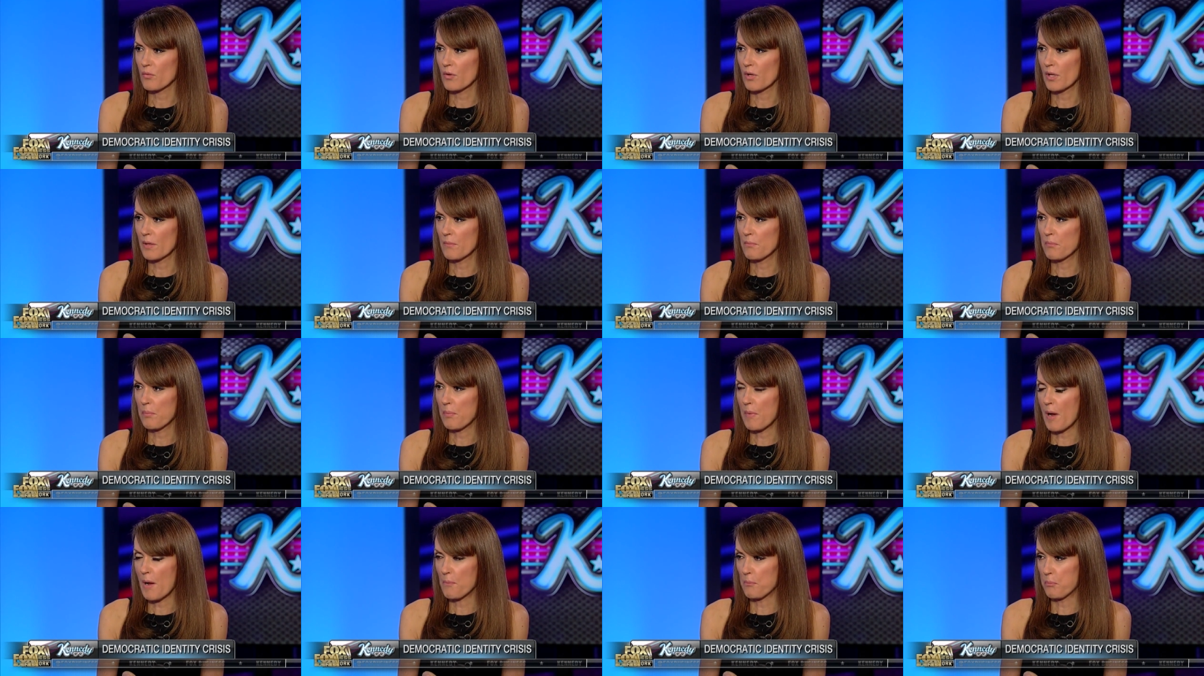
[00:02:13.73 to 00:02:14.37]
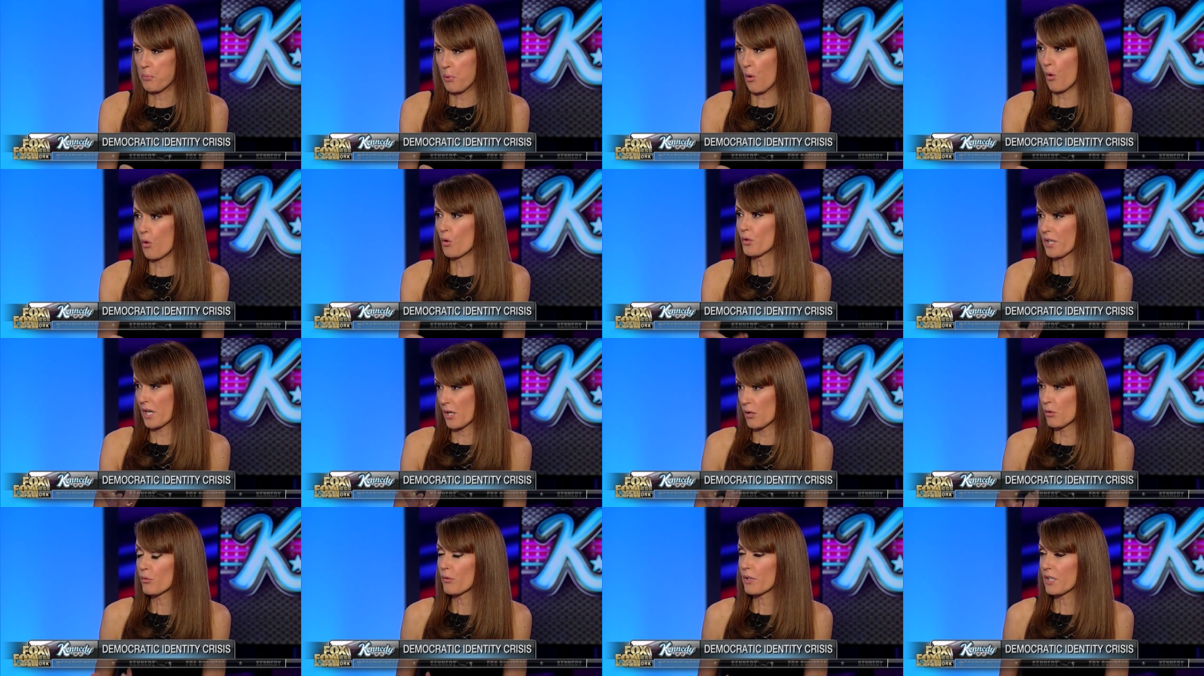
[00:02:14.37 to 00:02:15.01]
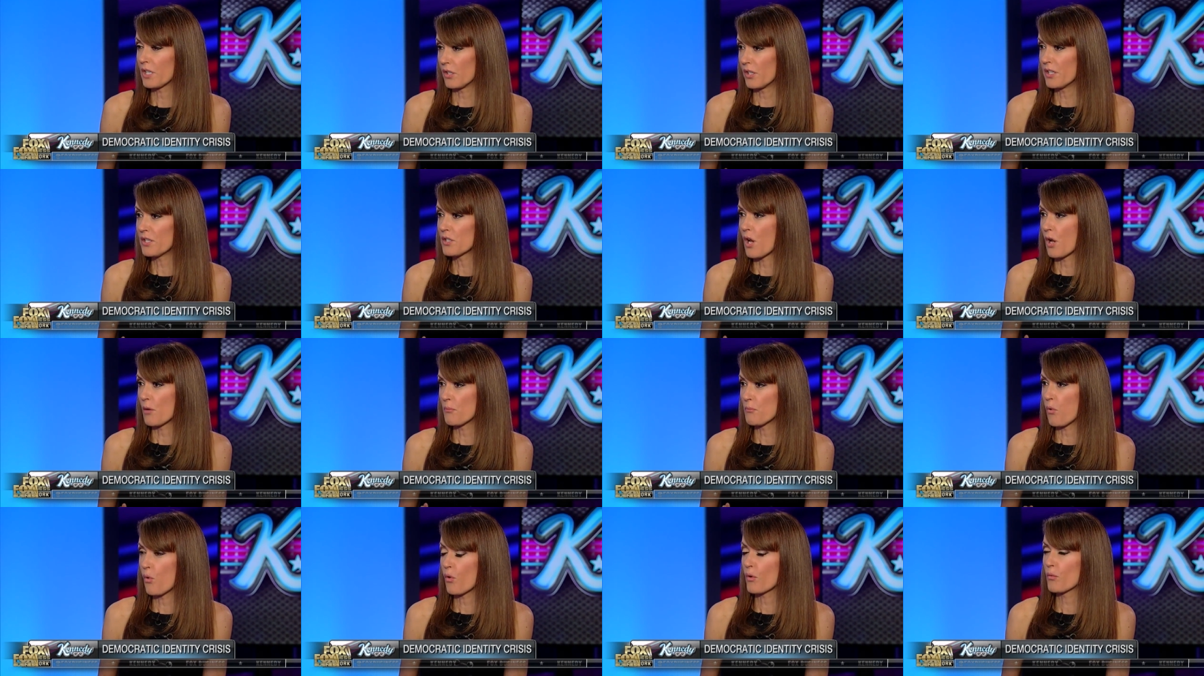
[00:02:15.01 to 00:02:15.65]
really uh, pulled Hillary Clinton
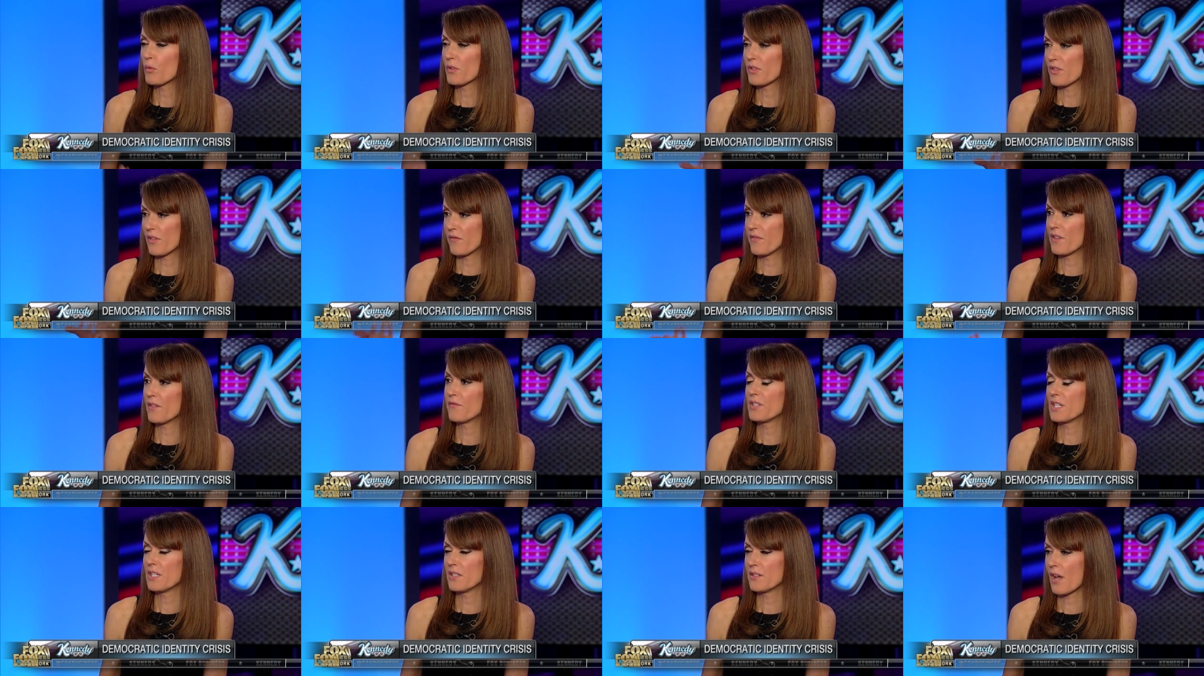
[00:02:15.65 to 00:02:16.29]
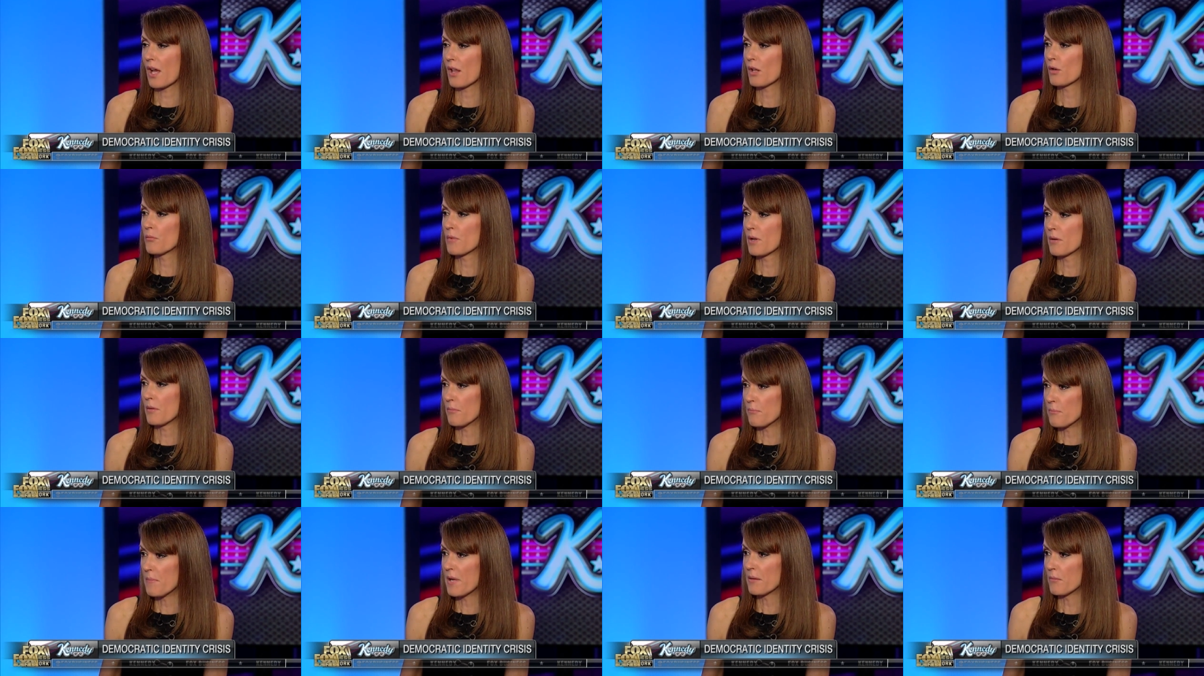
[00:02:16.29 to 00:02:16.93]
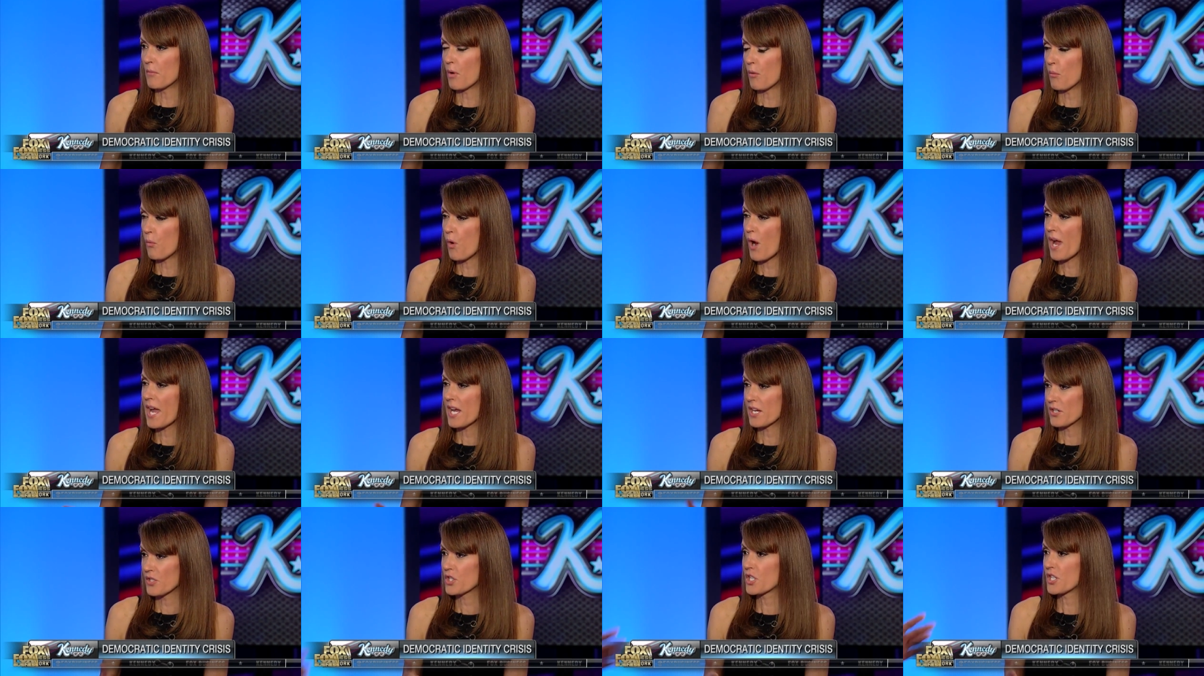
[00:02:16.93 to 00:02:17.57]
on board with the $15 minimum
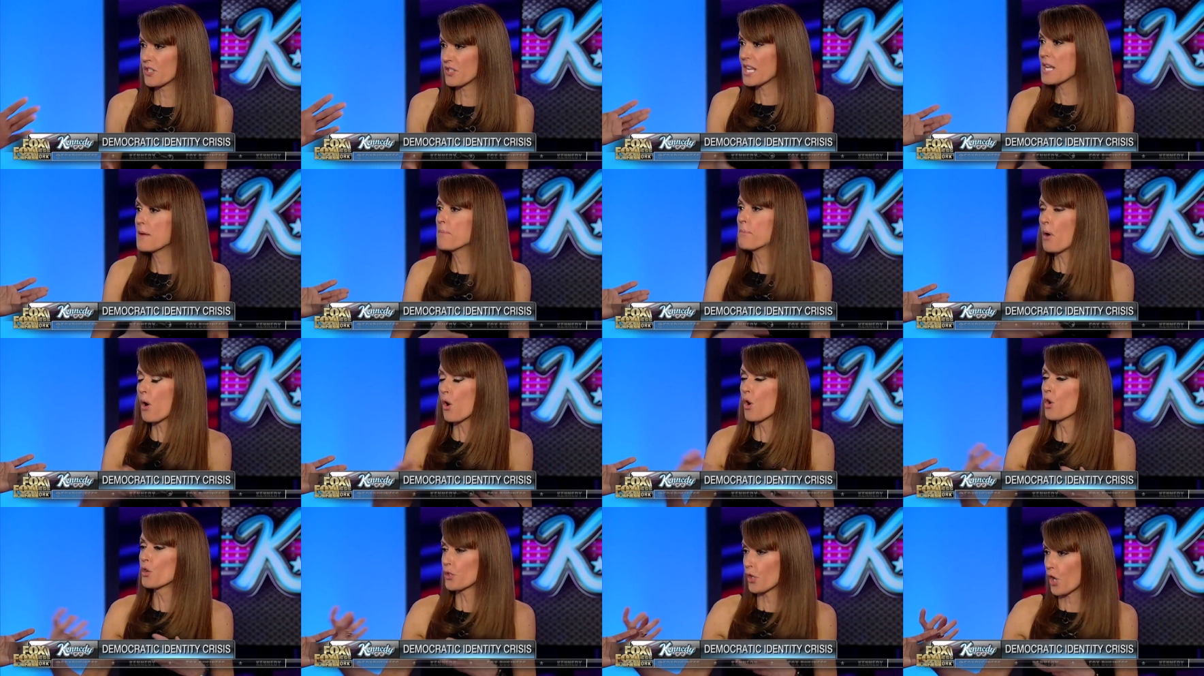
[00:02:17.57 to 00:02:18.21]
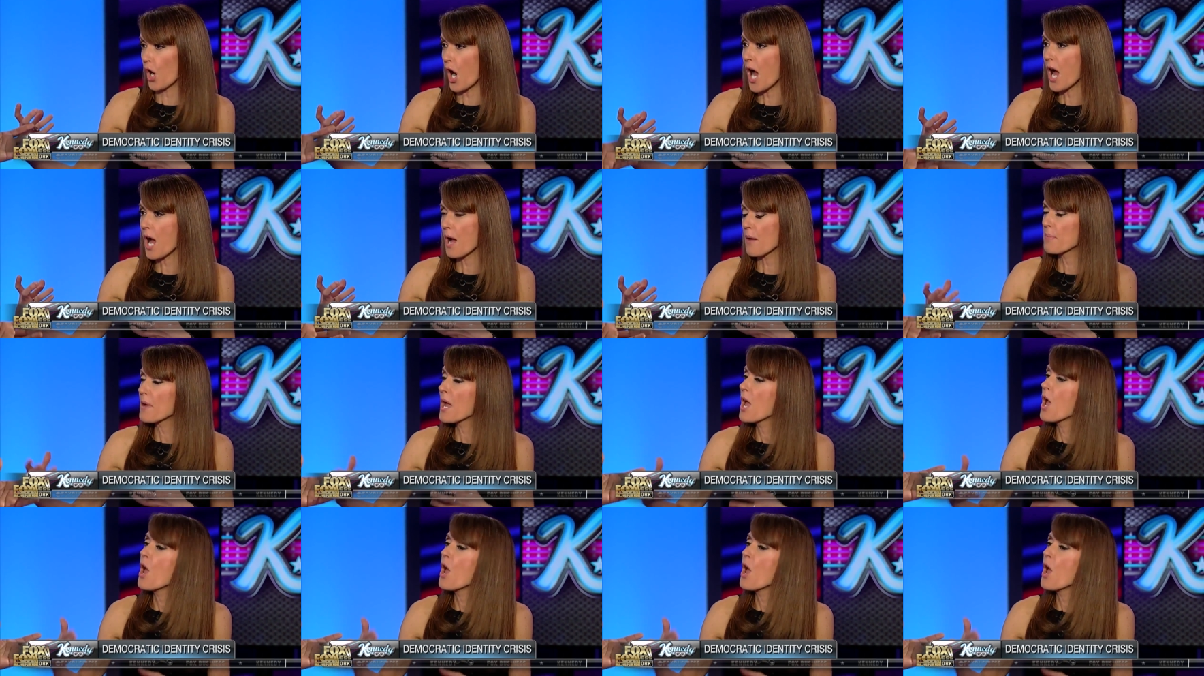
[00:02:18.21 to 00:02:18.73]
wage because he also, pulled her up.